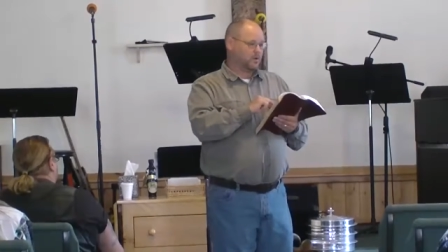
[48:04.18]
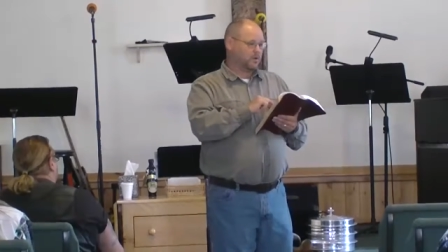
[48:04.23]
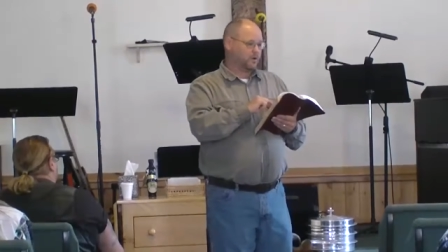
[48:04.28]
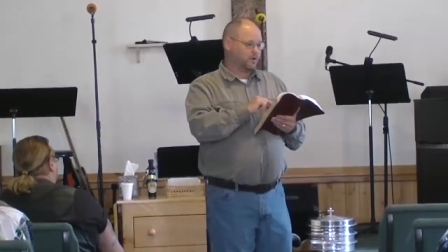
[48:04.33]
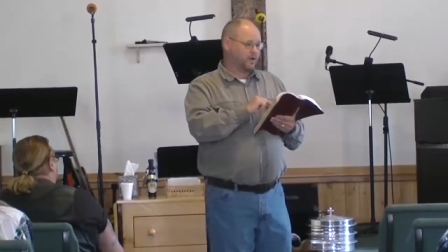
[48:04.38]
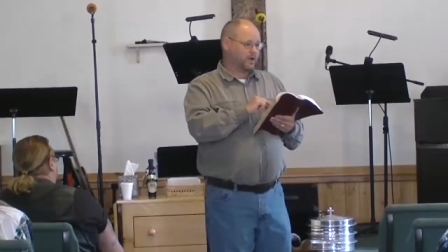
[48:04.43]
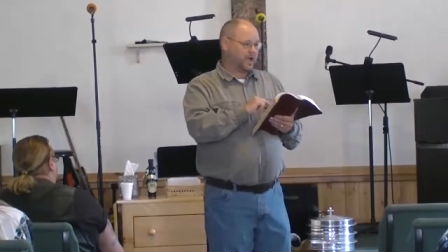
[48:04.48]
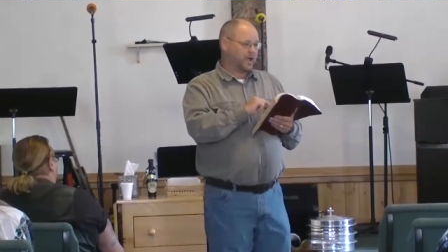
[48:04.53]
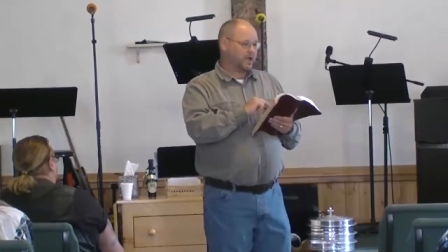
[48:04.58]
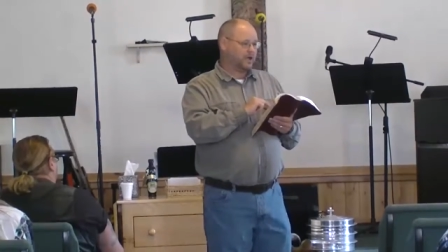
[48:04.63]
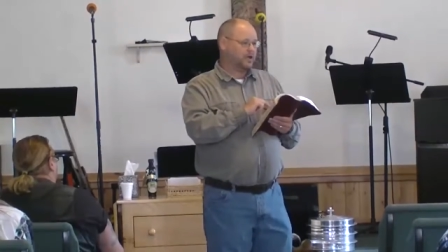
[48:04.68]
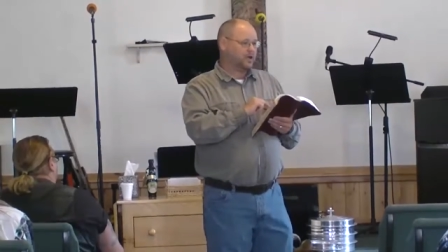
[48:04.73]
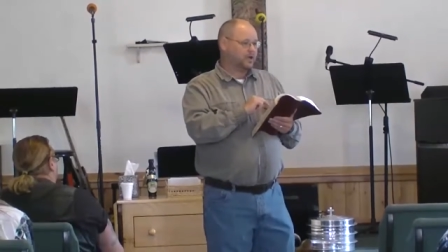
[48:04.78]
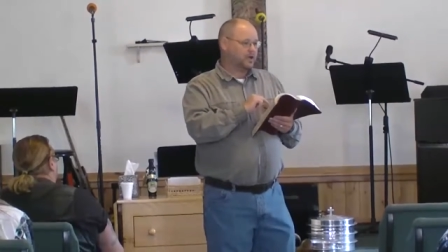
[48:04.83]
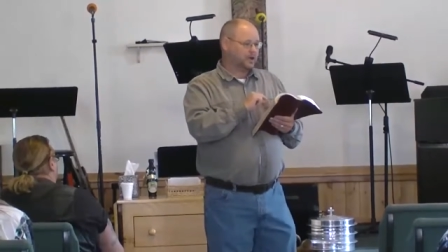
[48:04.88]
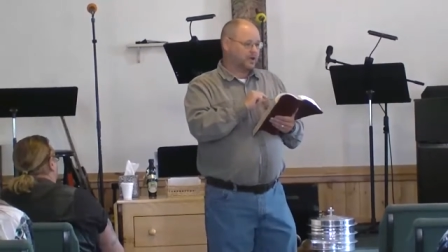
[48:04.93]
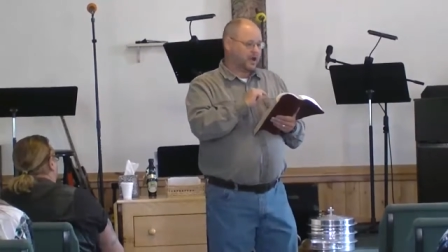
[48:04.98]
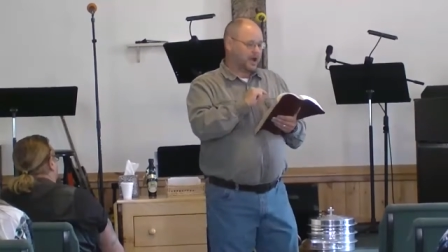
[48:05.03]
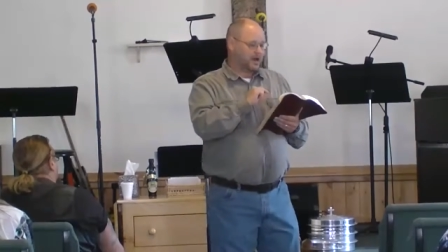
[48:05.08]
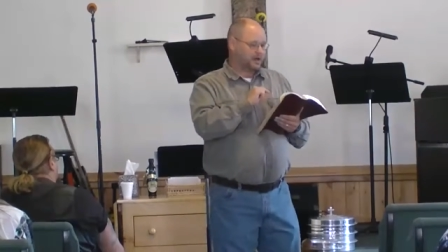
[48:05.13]
Okay?
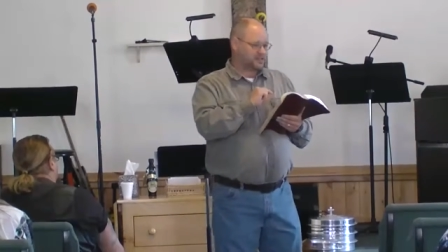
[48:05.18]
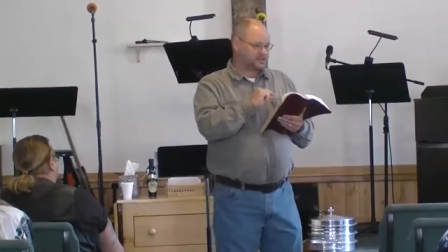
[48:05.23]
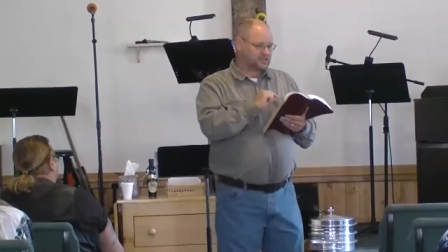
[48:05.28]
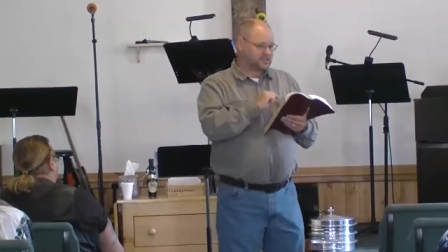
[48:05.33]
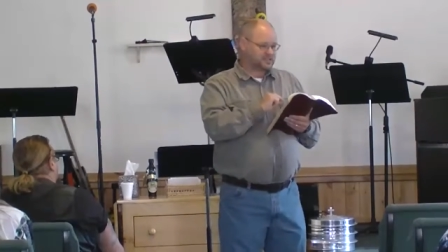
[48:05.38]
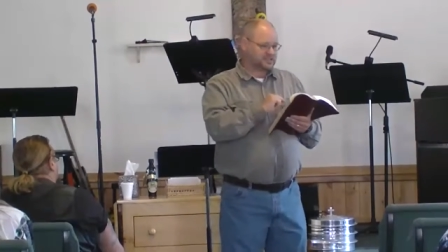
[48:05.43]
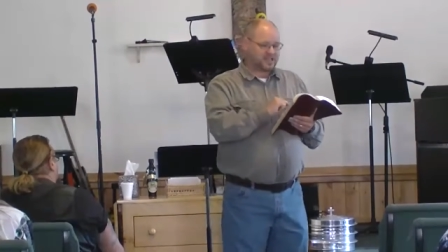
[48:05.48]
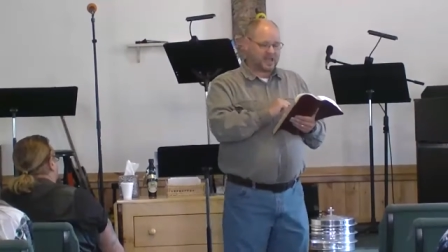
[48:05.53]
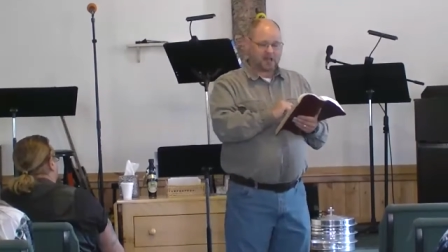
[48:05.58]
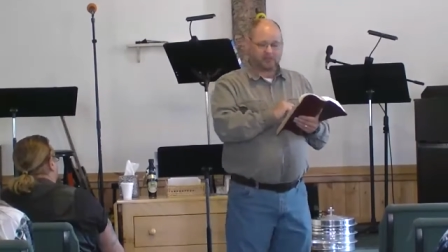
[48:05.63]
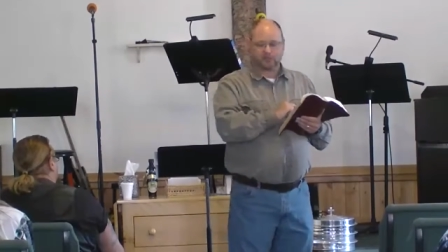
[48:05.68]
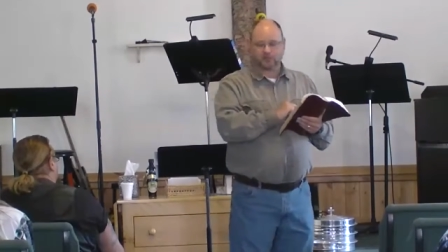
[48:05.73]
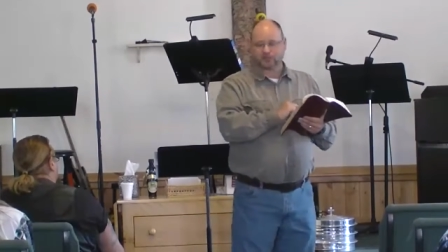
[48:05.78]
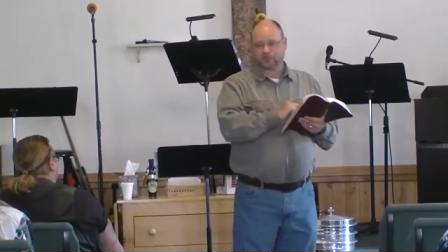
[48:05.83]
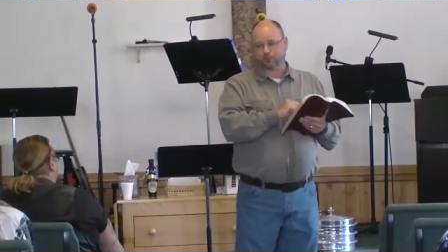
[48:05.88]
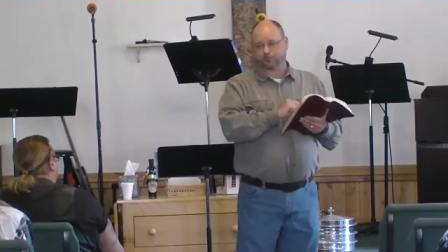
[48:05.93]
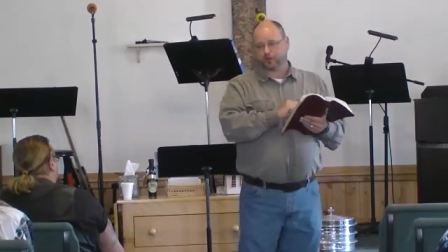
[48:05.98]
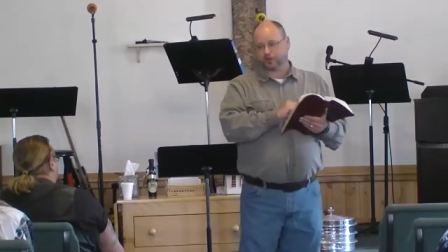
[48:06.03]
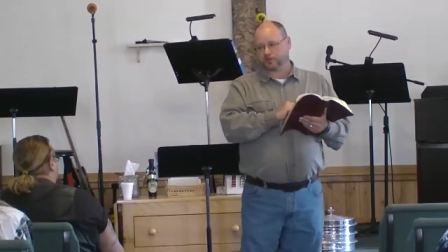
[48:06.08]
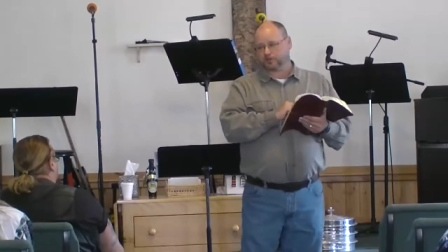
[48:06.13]
God has established
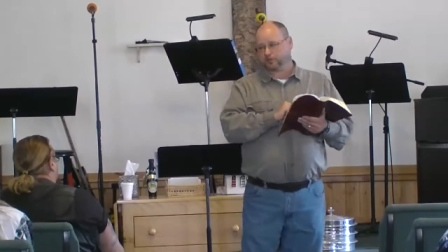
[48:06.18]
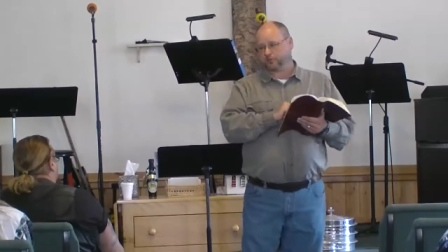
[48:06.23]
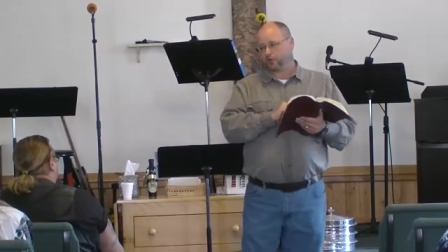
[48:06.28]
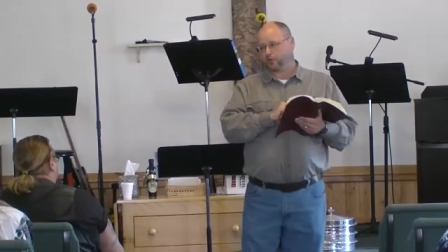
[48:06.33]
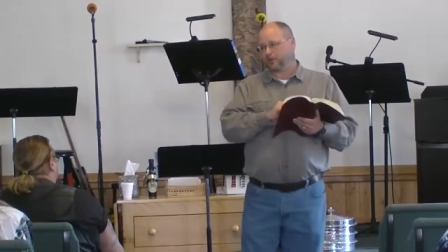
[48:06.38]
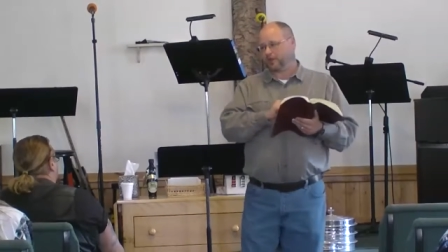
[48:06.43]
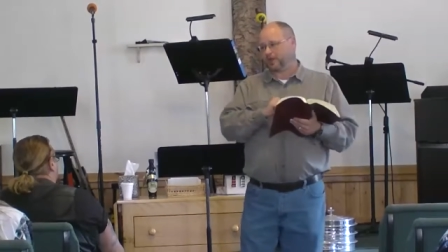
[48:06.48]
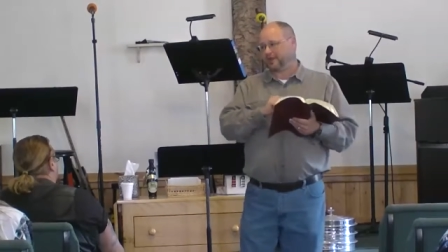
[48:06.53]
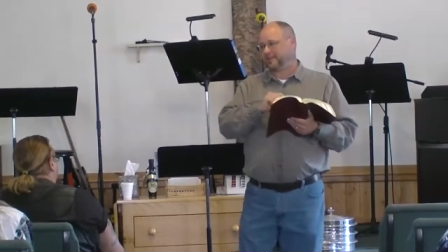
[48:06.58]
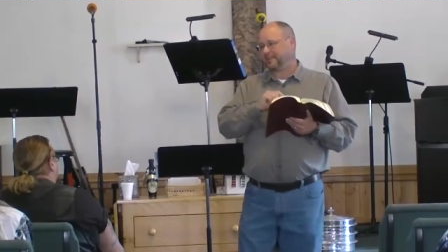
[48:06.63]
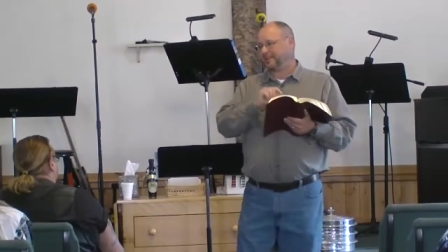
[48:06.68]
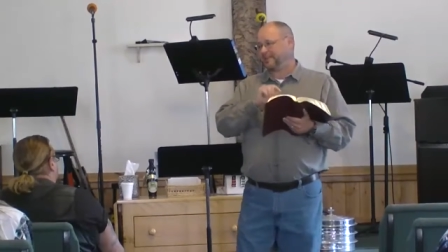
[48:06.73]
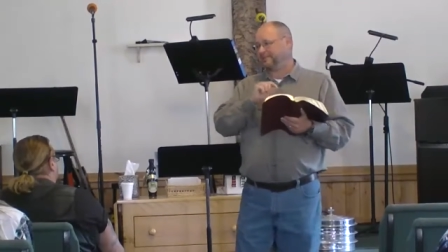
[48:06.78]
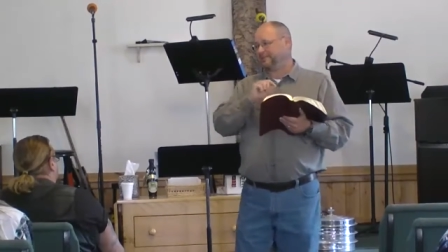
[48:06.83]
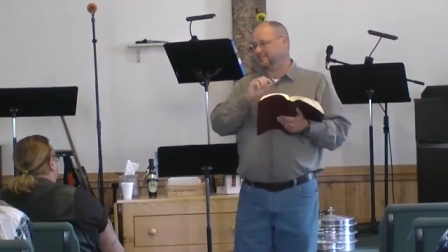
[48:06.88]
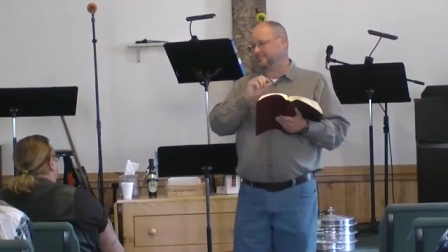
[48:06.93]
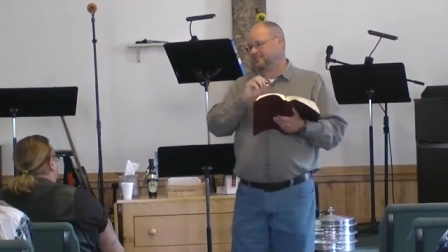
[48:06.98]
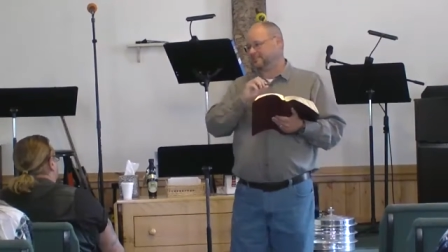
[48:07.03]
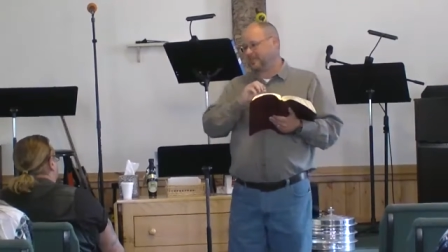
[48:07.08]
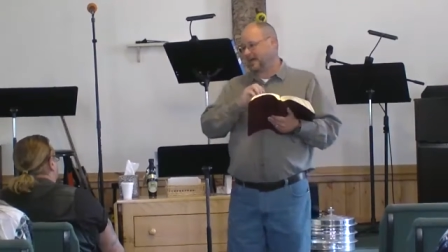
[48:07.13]
a principle that He
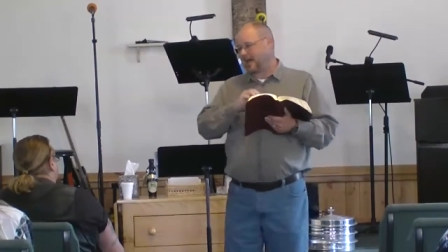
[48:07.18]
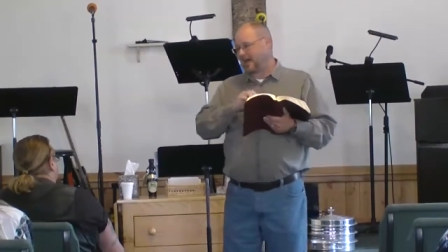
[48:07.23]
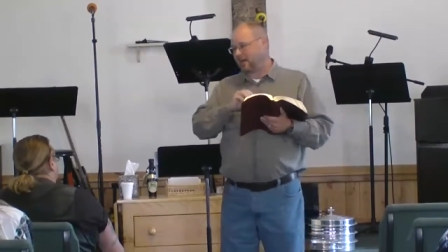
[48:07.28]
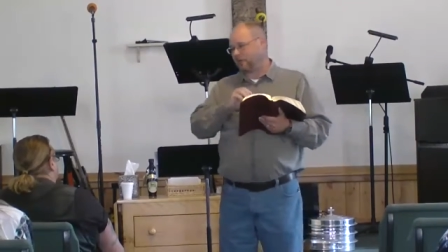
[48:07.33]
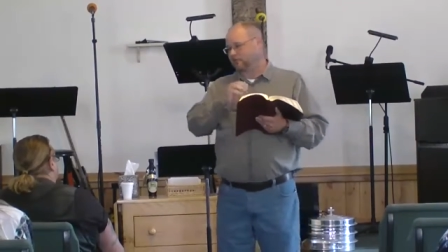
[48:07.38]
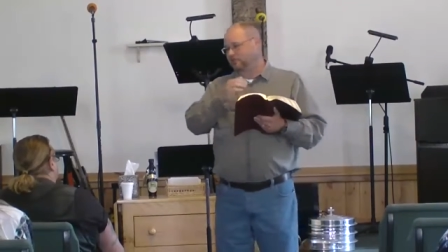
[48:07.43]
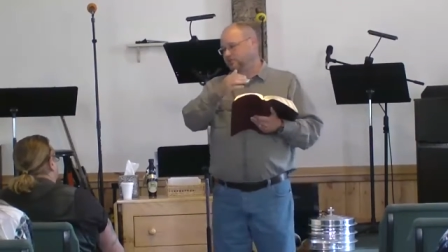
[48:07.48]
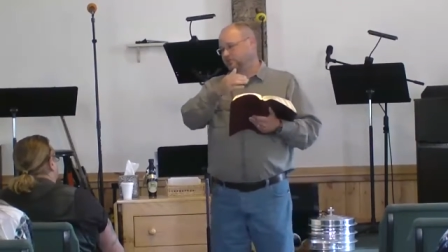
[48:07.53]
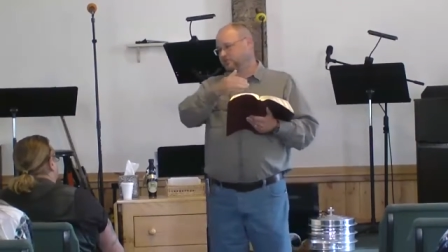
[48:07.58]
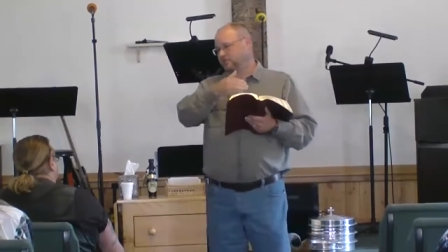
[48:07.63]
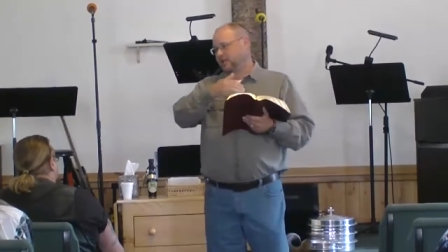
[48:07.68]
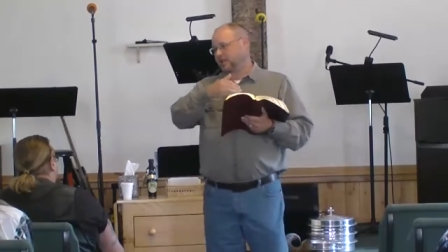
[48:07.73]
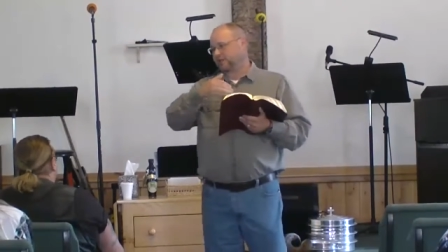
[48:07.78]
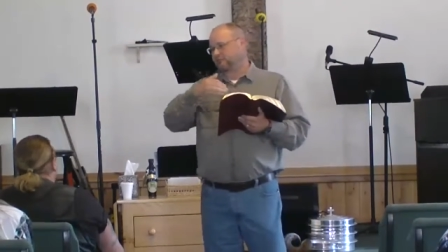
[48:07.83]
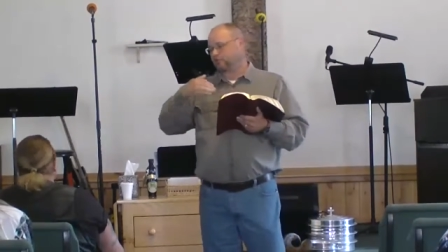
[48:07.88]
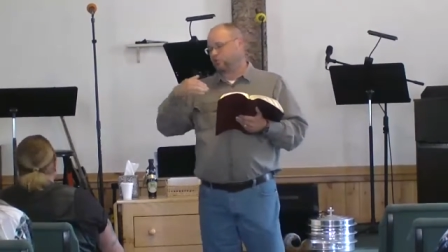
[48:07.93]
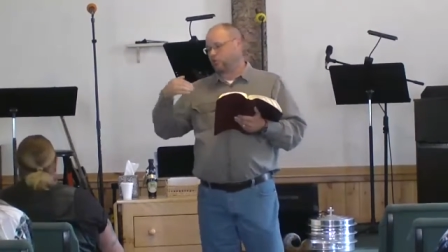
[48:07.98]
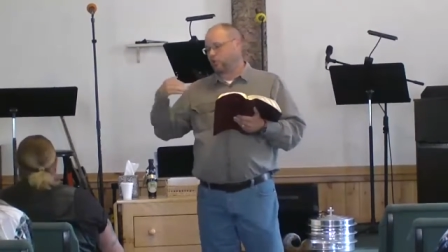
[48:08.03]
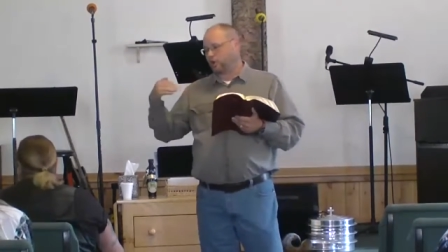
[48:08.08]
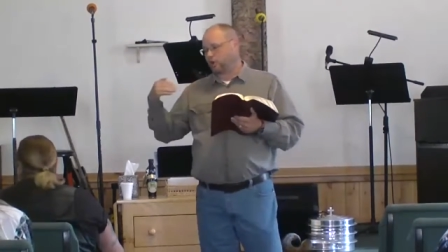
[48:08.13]
desires this
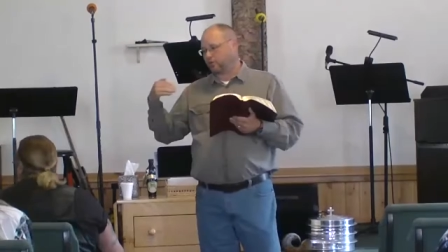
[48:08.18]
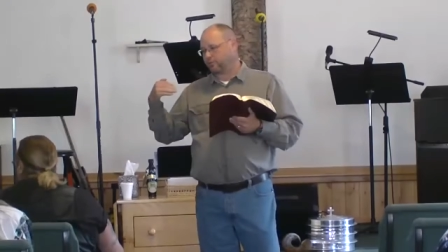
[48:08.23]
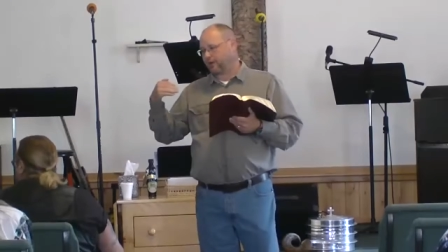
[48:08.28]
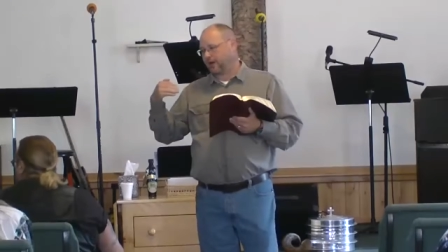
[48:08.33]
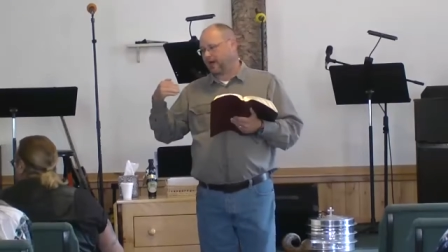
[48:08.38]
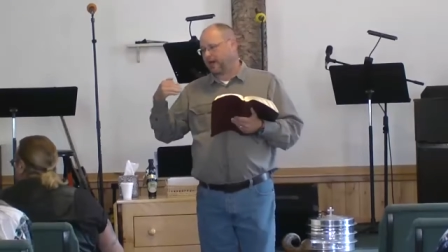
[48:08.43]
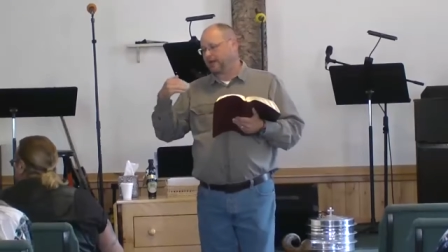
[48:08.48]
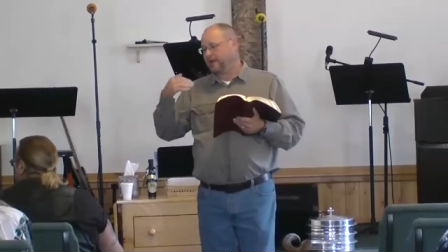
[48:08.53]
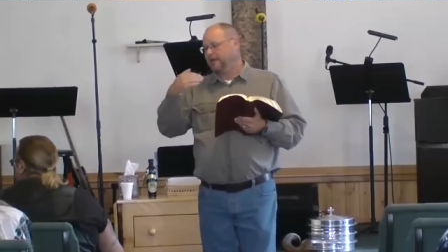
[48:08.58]
life to work by,